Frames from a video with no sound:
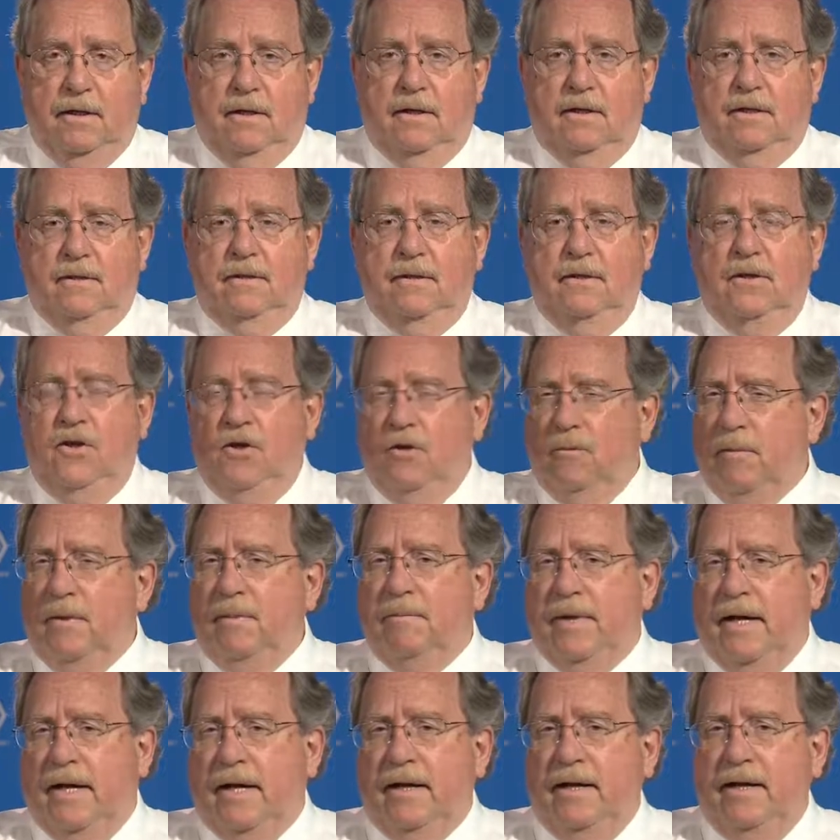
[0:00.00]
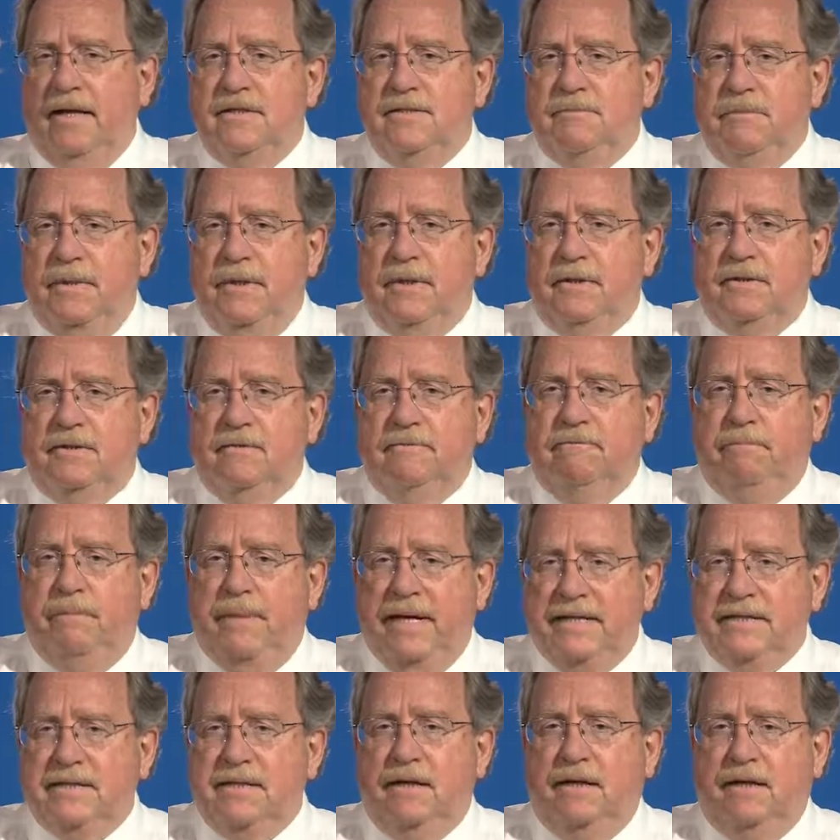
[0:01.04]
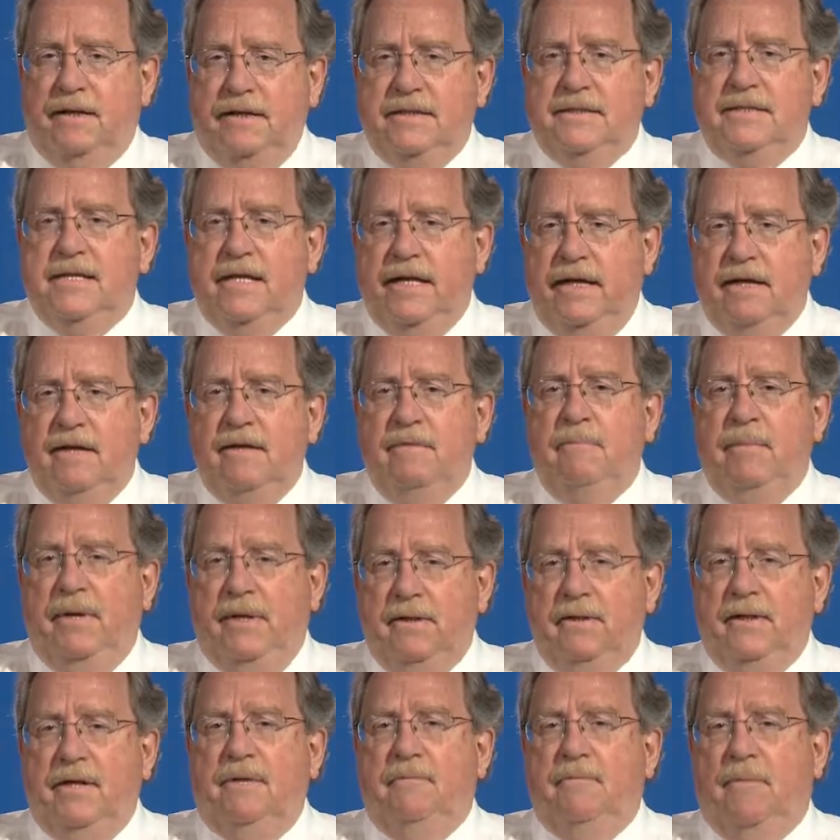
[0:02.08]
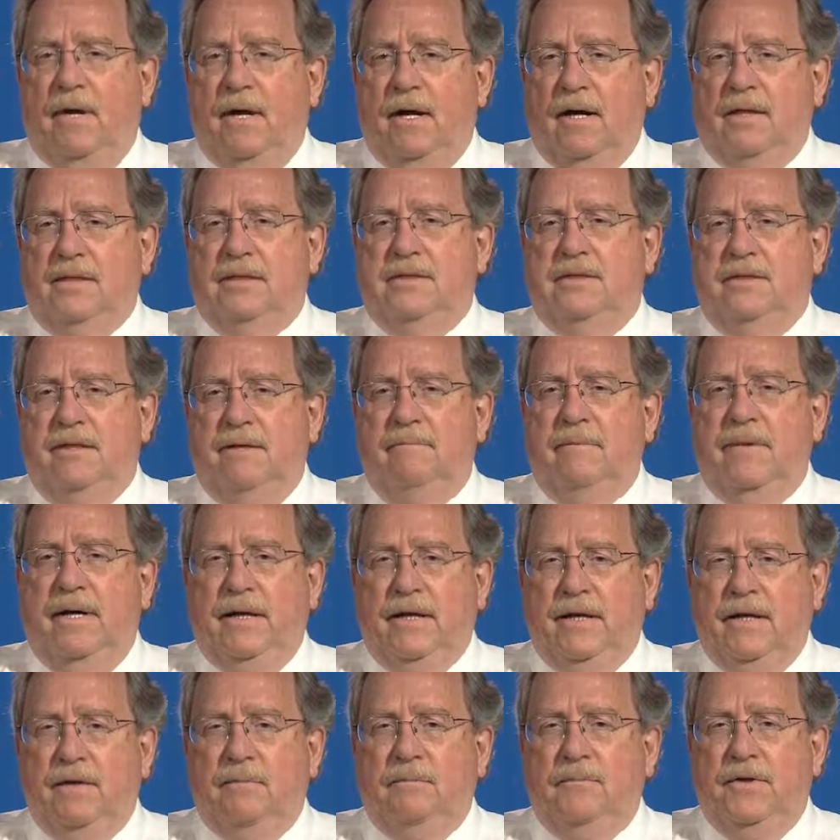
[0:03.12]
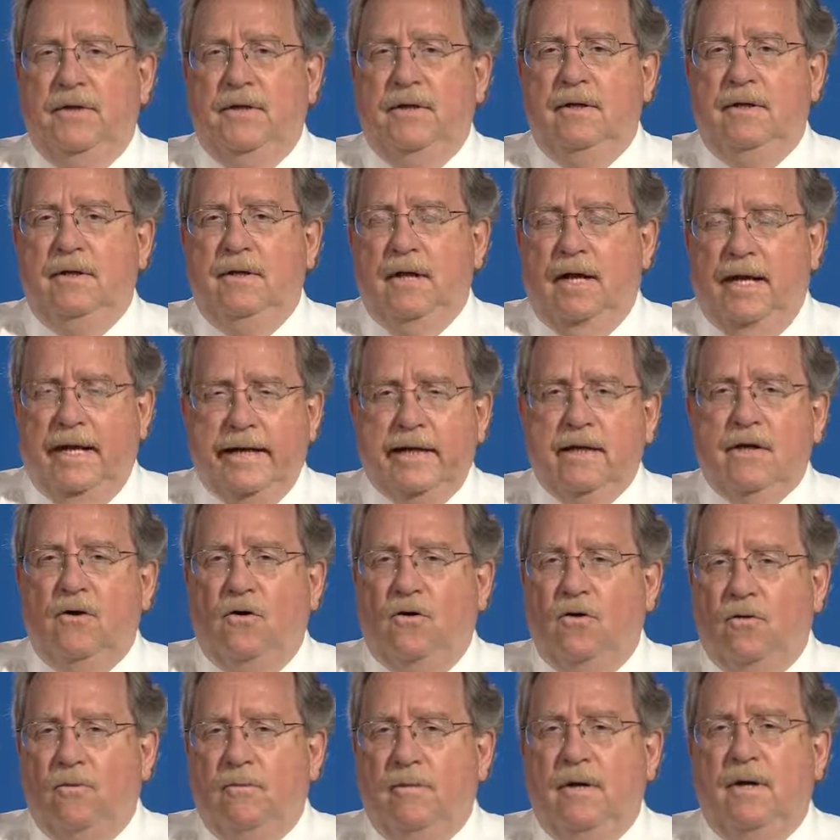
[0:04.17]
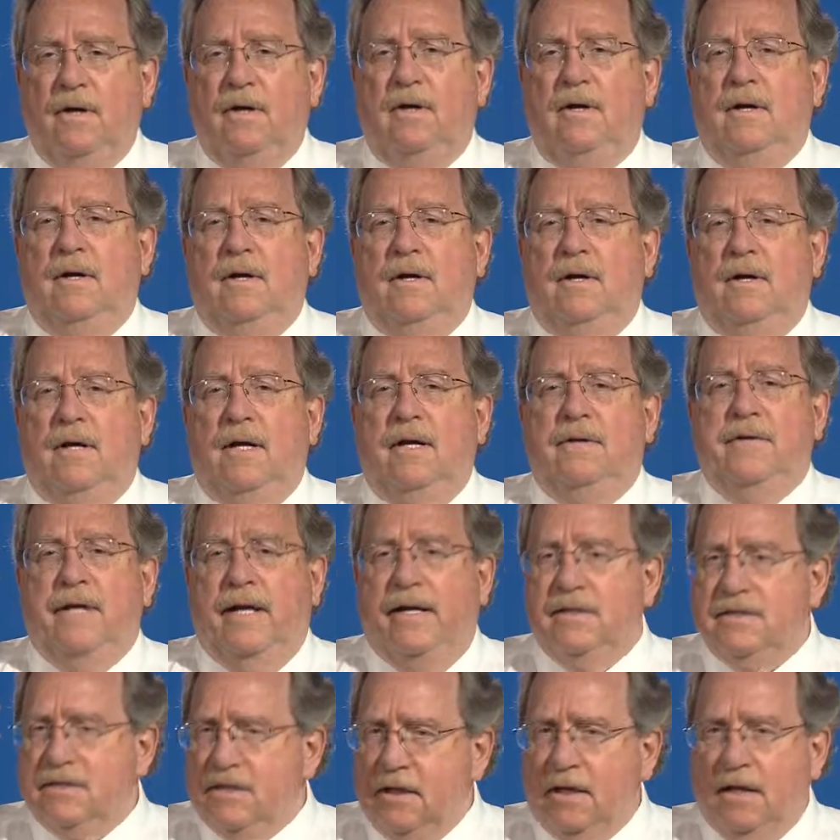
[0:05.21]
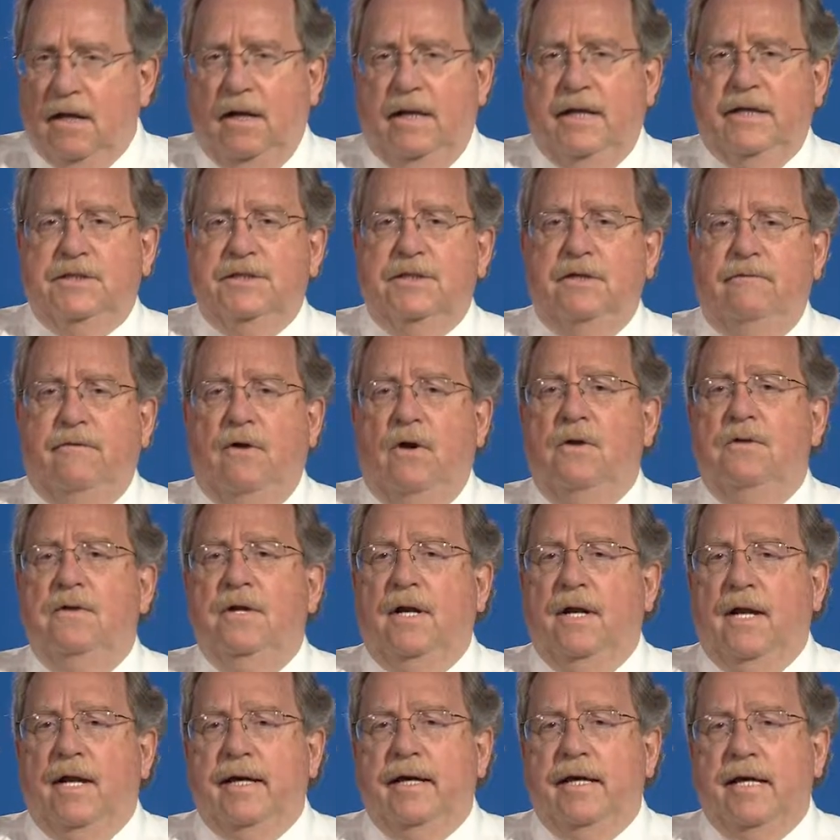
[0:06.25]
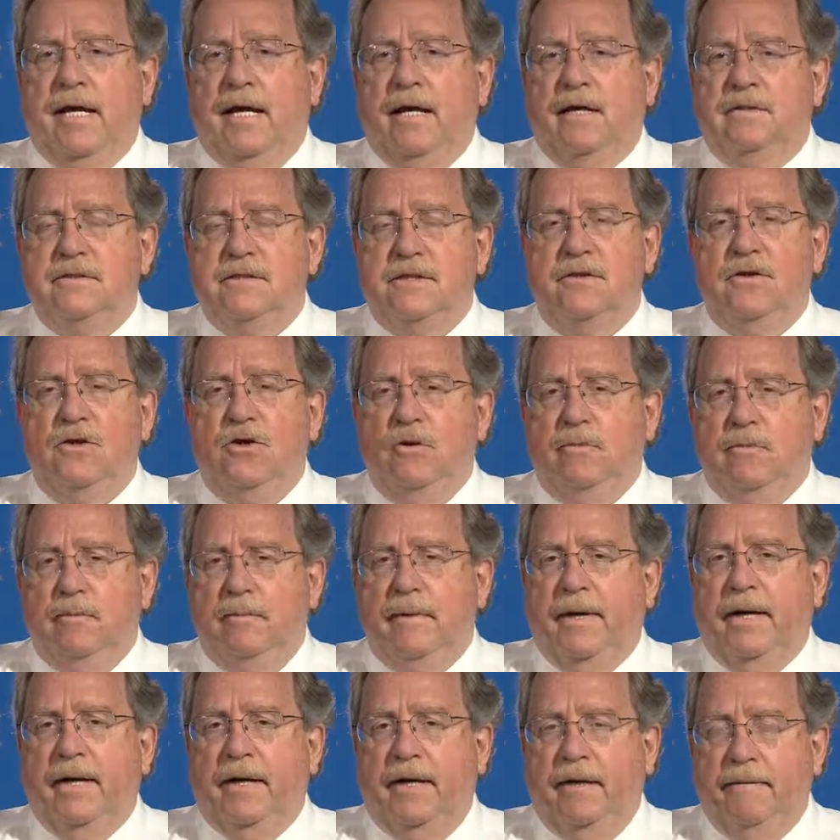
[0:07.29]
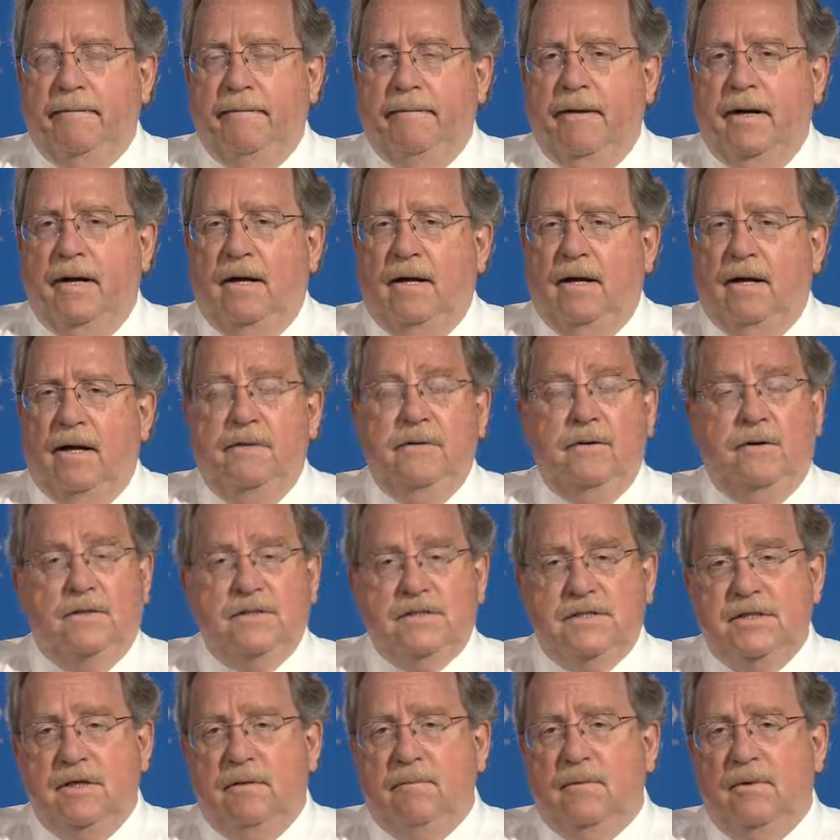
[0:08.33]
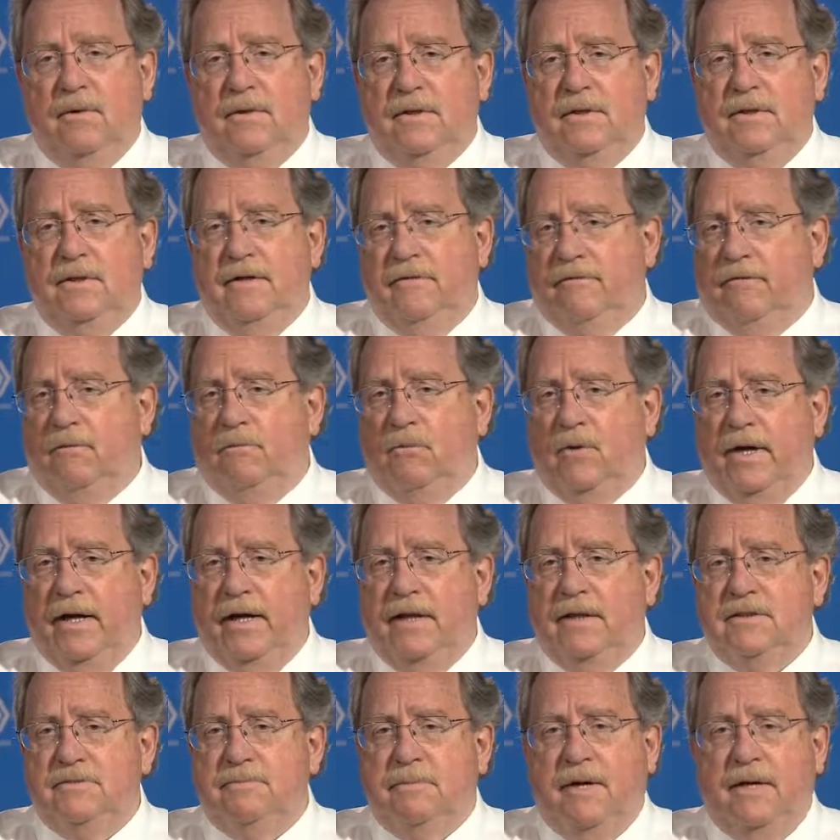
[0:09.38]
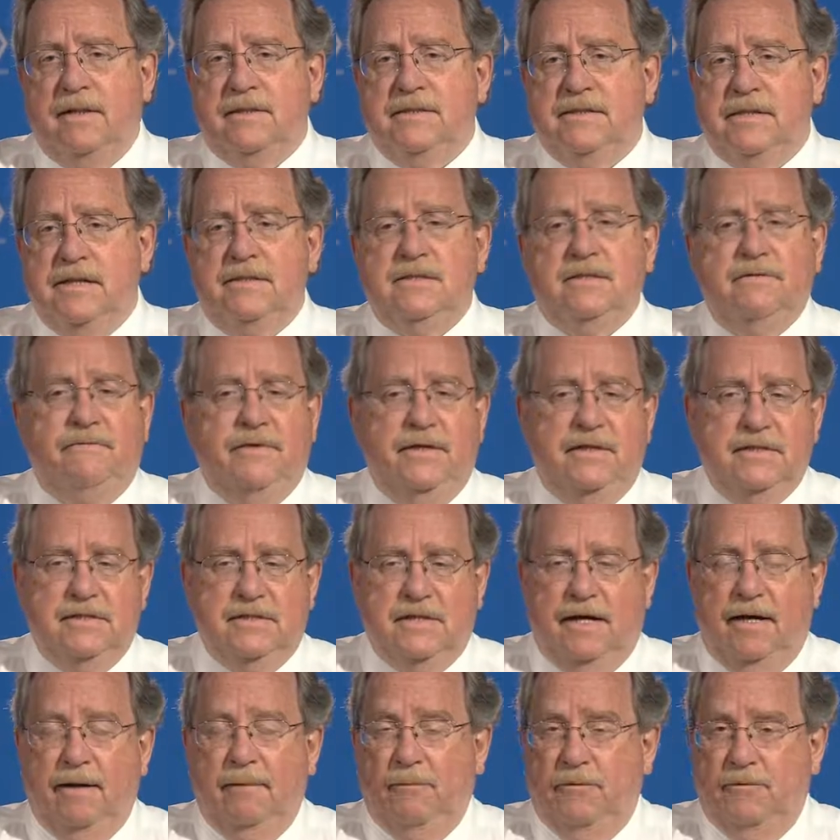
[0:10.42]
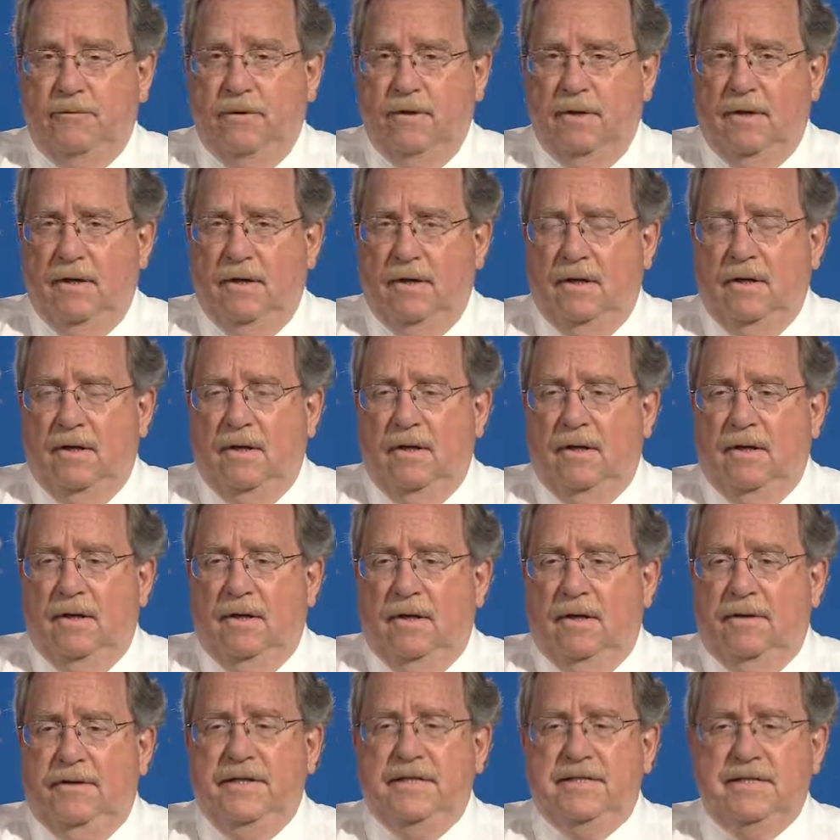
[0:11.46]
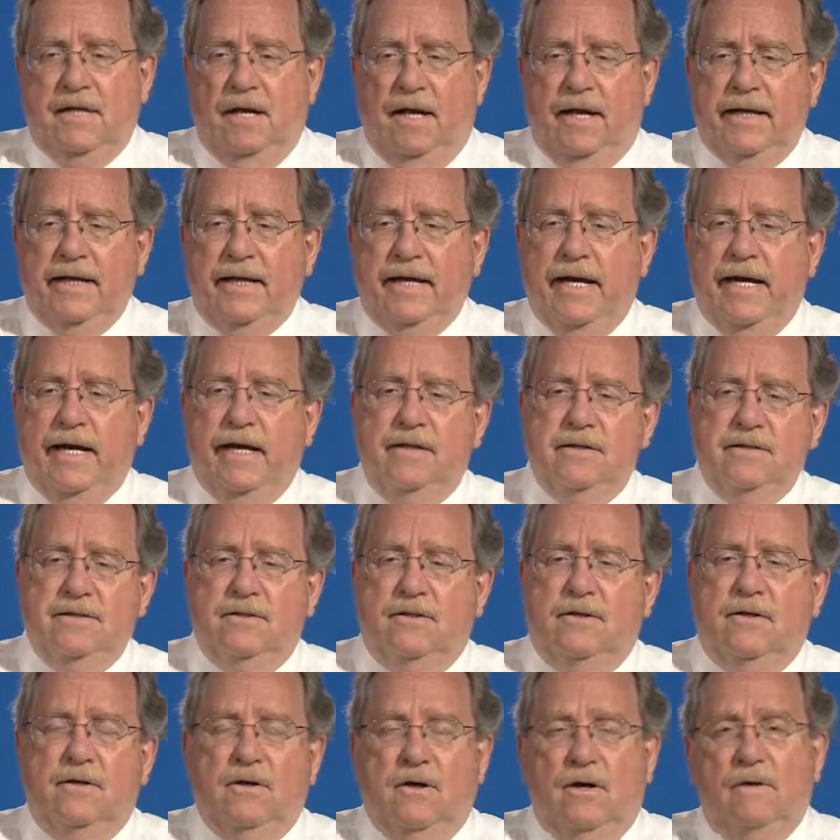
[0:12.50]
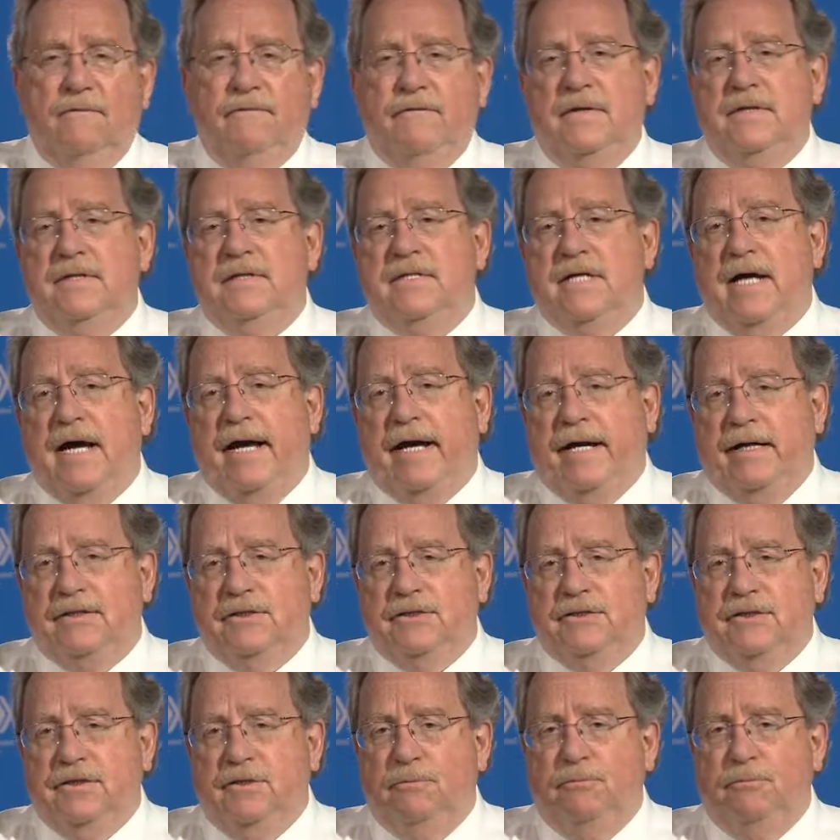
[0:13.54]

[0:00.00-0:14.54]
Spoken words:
The human body is built of basically 10 building blocks that make up the glycome, and that is the collection of all the glycans in the human body. And they're assembled in different ways by sets of enzymes. These glycans are often attached to